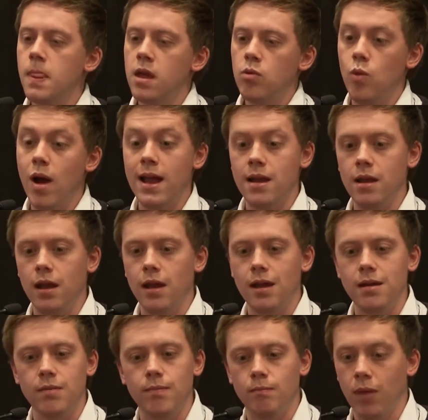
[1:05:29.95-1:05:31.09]
When
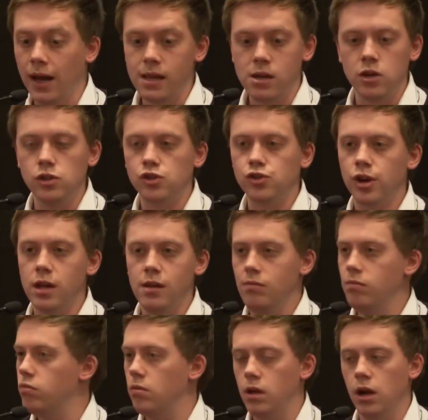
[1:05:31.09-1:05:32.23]
in my country,
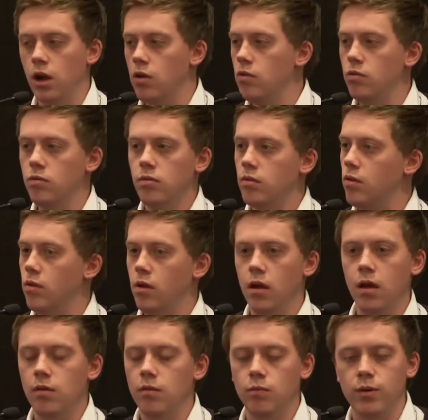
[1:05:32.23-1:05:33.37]
you
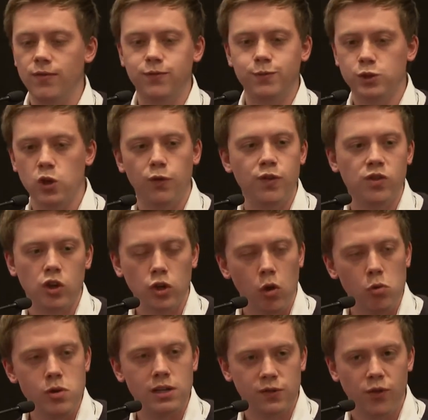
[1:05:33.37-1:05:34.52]
know, uh, we've suffered the
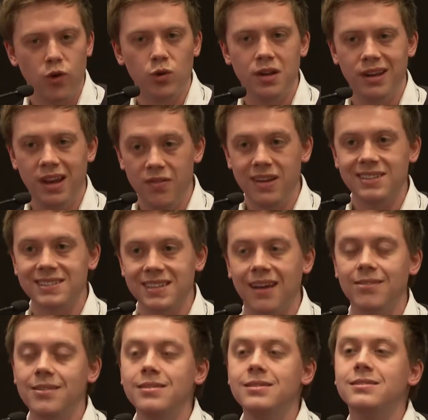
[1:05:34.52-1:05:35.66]
longest fall in living
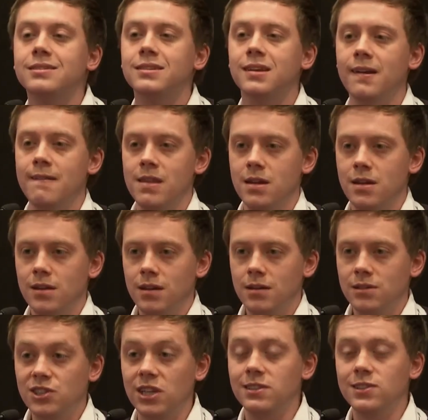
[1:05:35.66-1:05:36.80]
standards
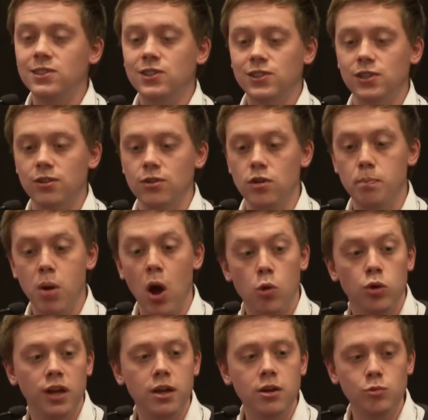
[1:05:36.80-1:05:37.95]
since
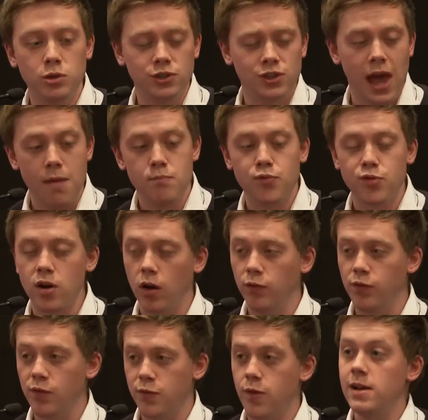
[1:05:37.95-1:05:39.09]
Napoleon was emperor of
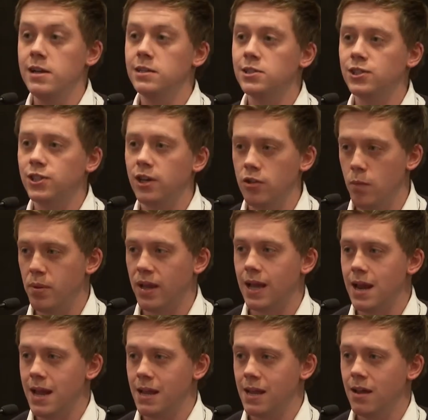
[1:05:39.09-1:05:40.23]
the French at the
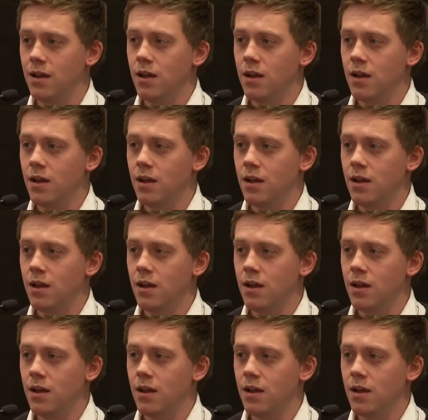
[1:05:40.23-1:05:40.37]
beginning